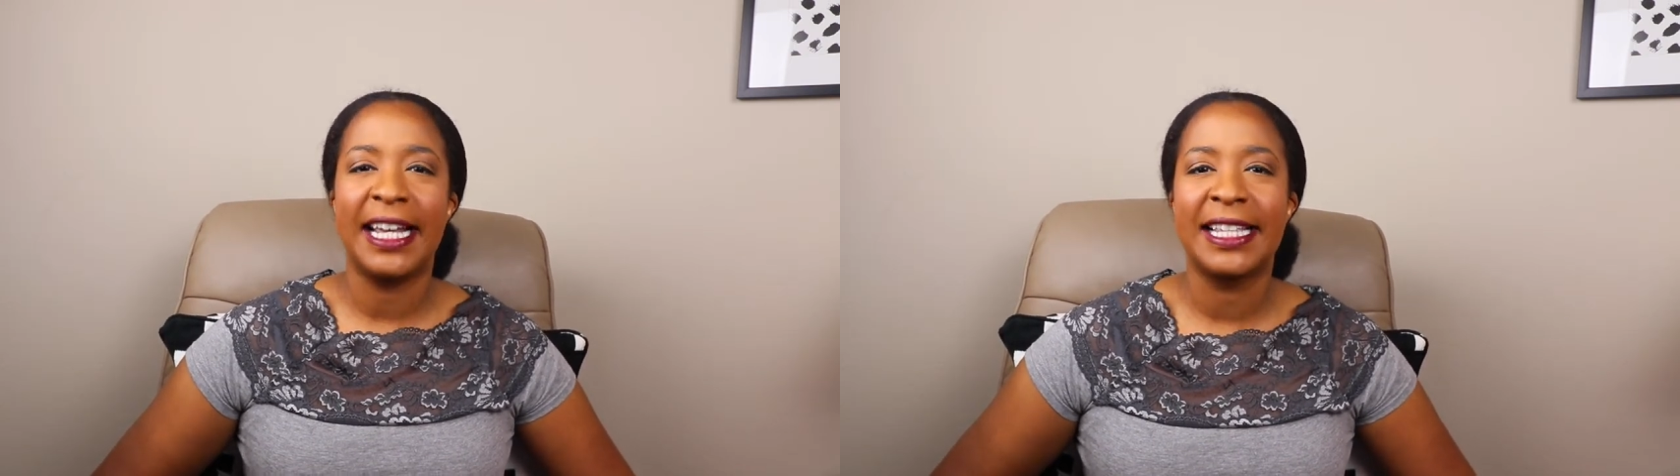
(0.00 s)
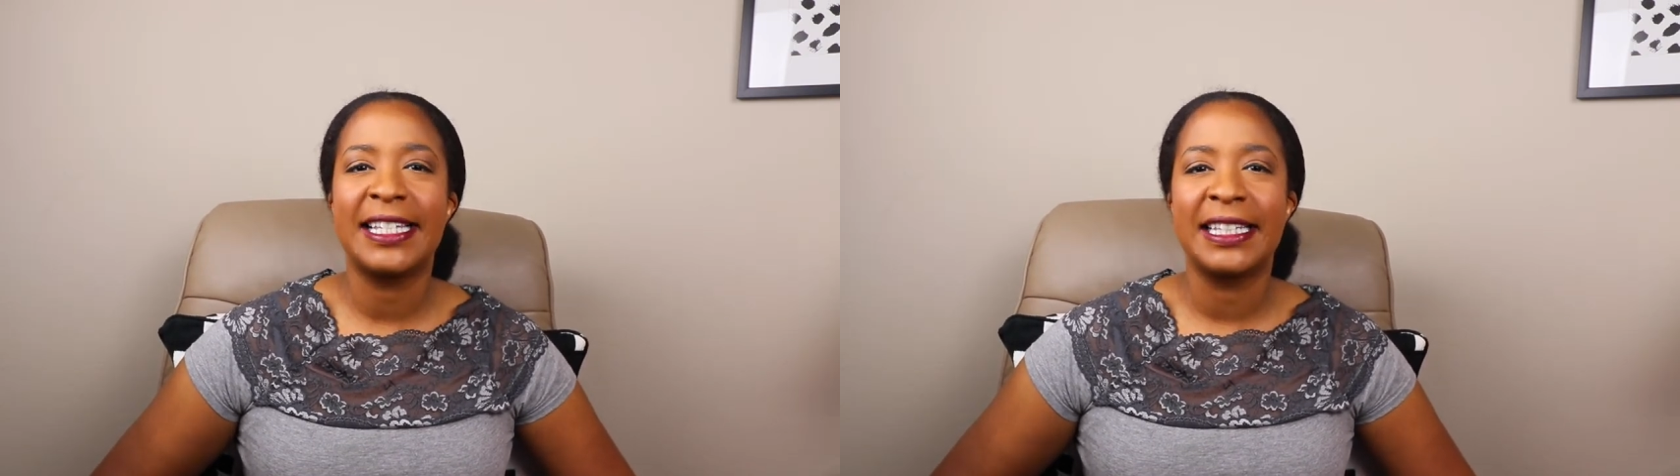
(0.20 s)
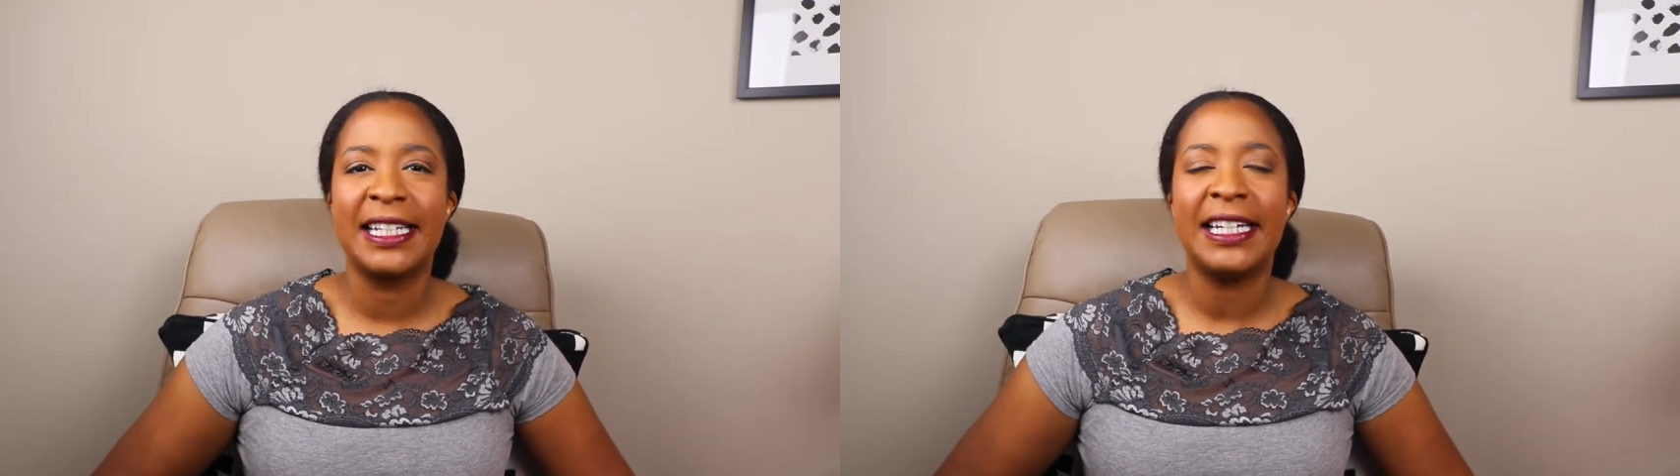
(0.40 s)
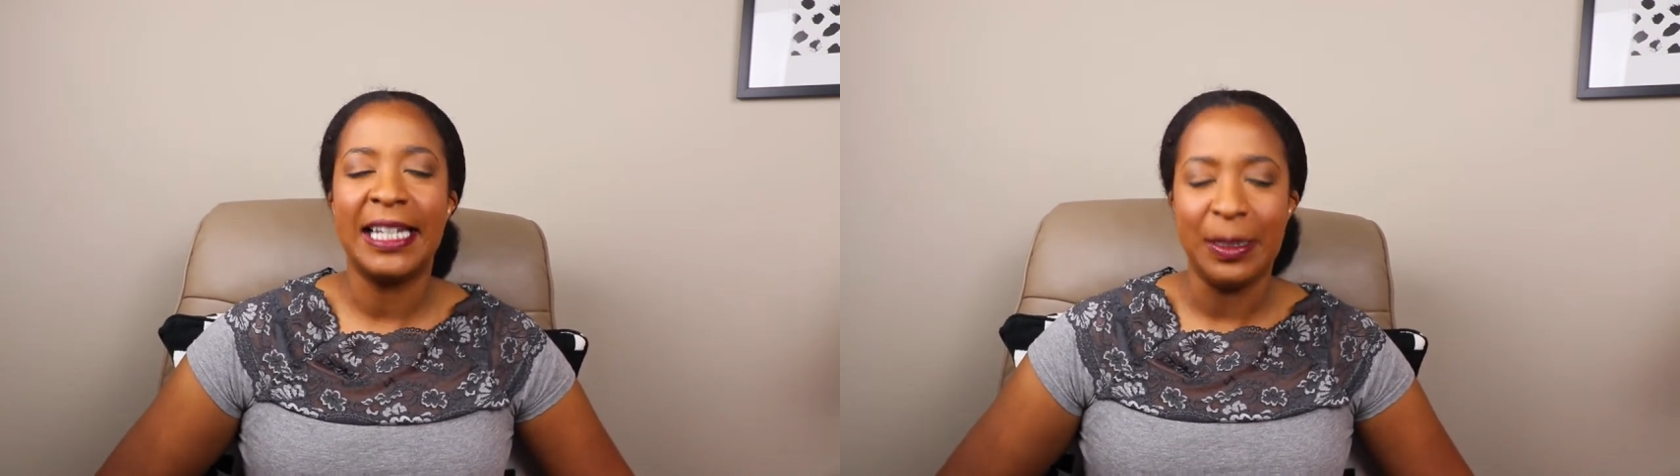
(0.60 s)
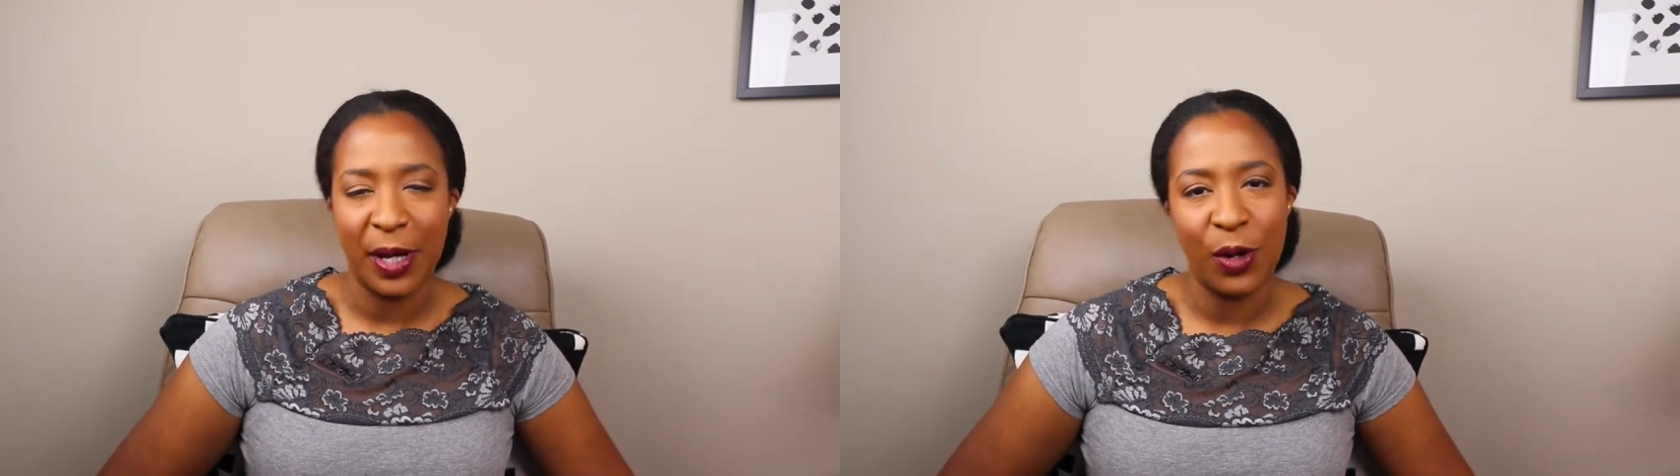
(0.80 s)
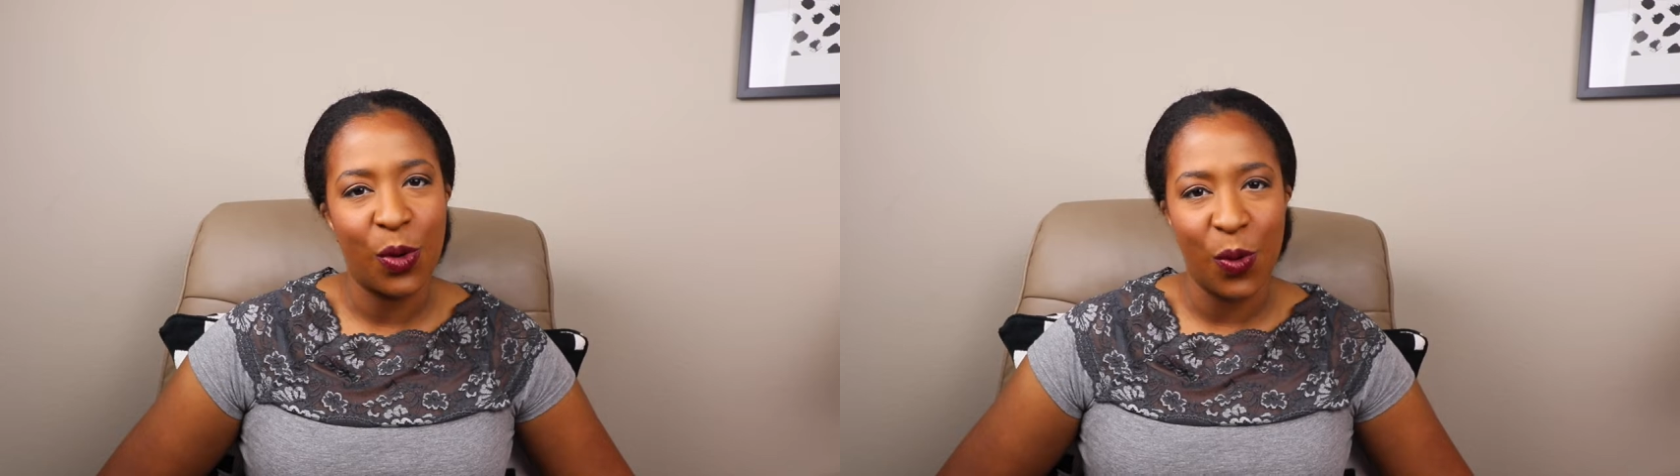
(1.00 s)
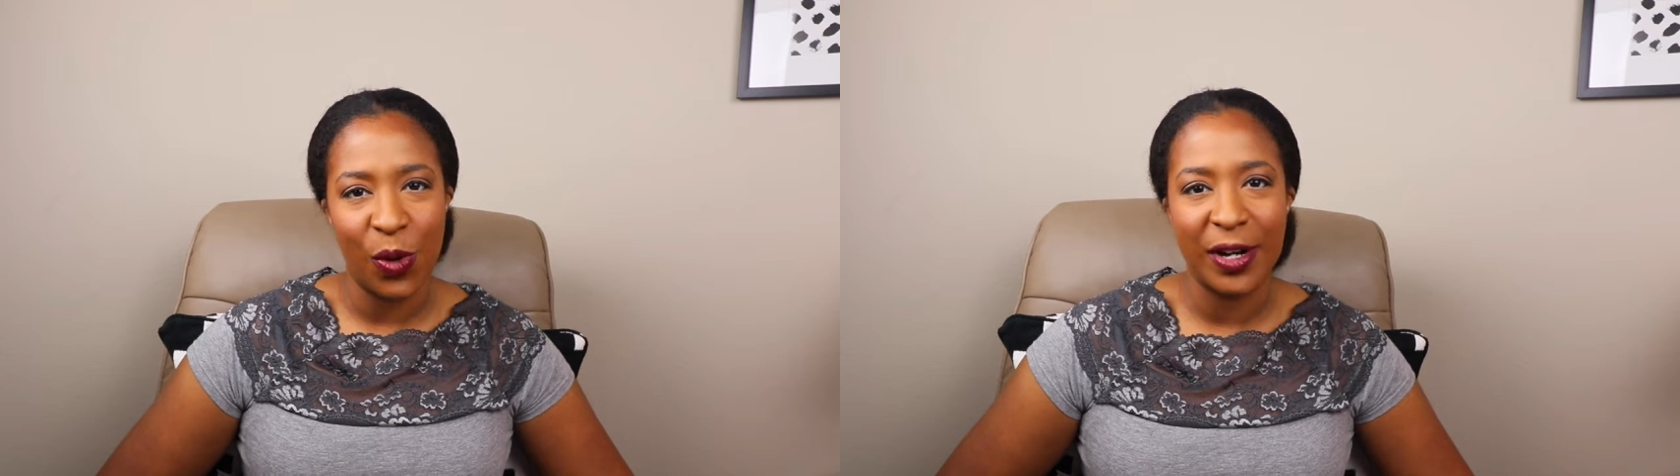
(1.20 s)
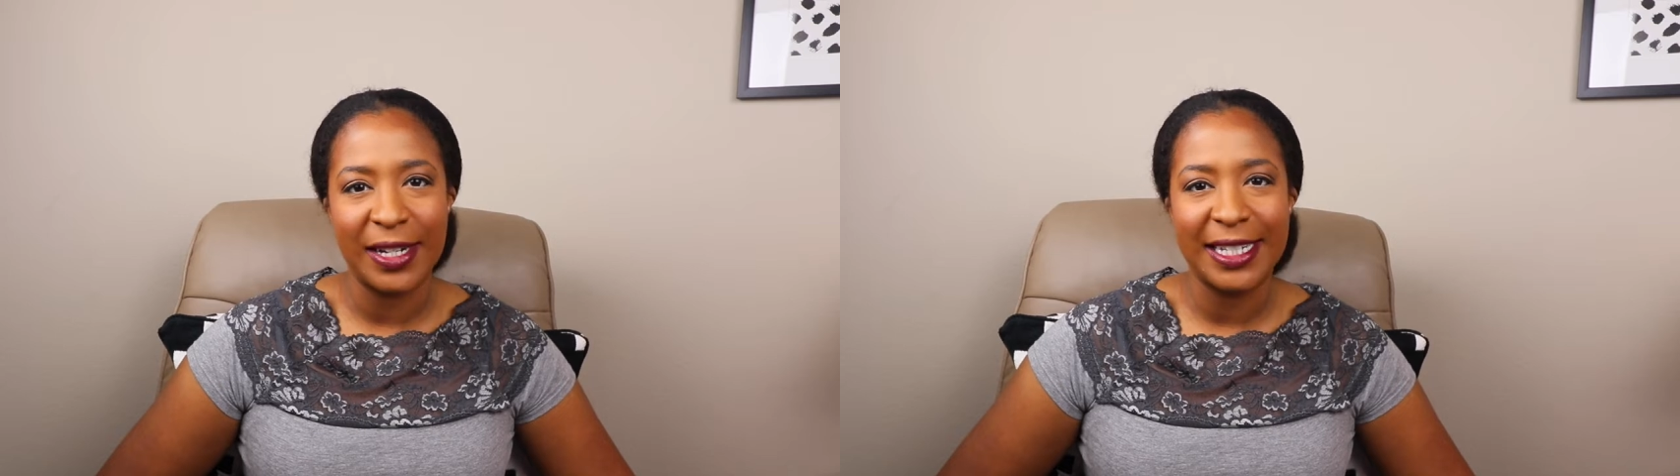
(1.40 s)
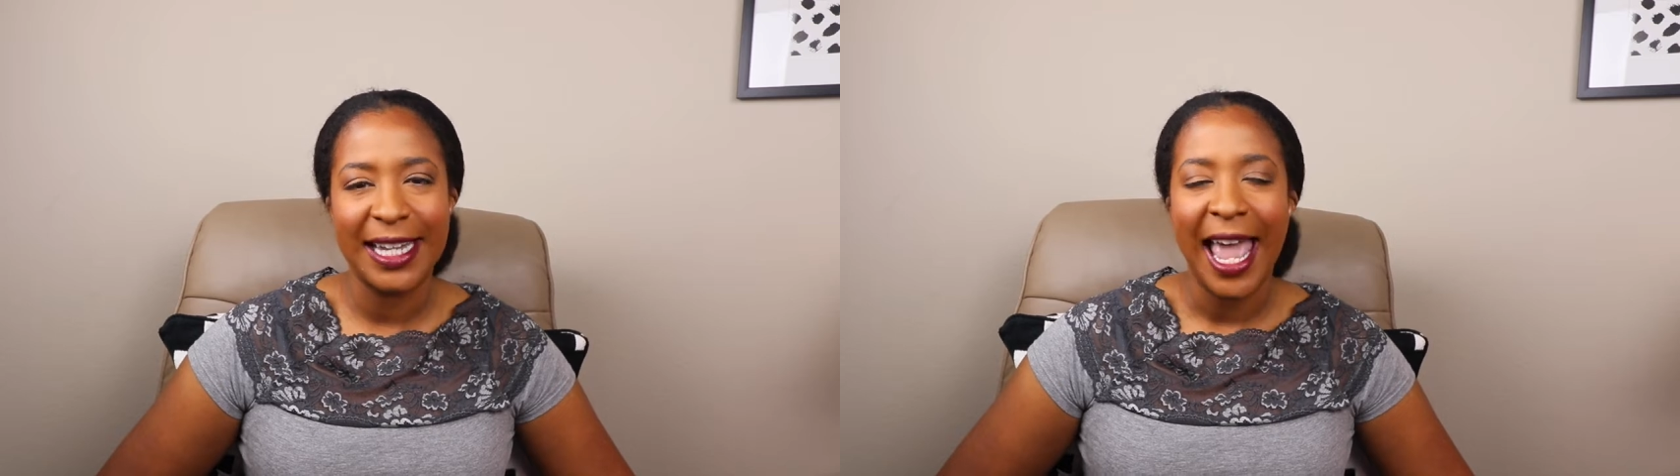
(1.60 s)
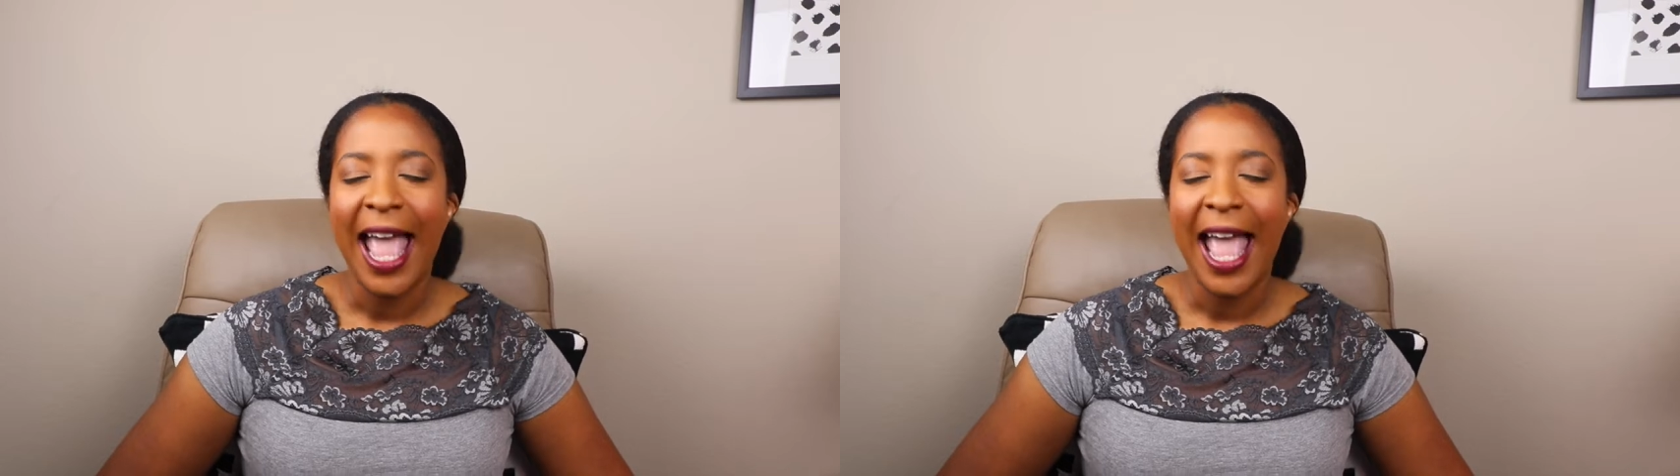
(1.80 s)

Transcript: insulin email course.